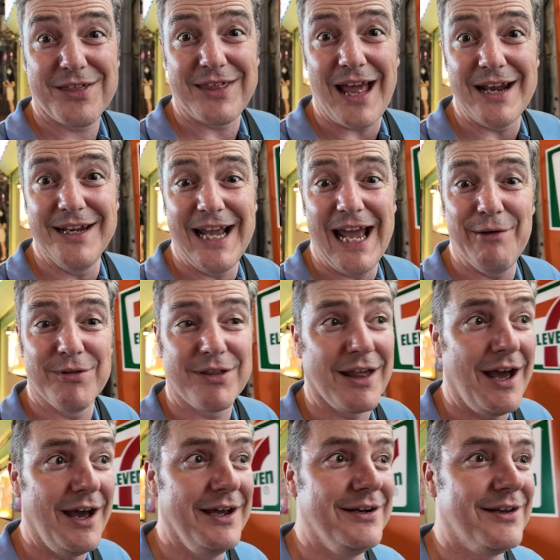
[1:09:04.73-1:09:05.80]
standing
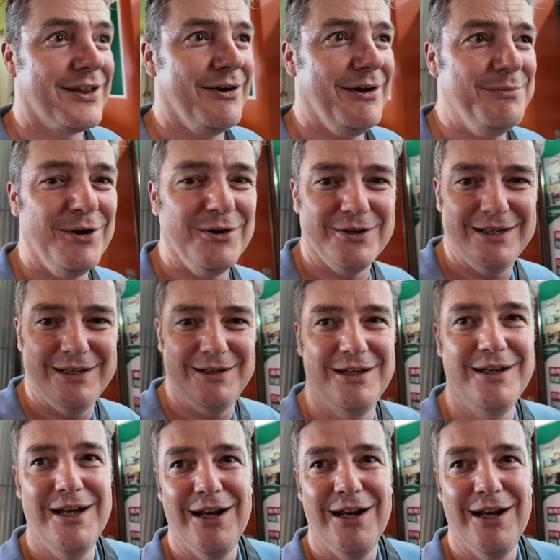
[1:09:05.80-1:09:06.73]
outside, so I'm not going to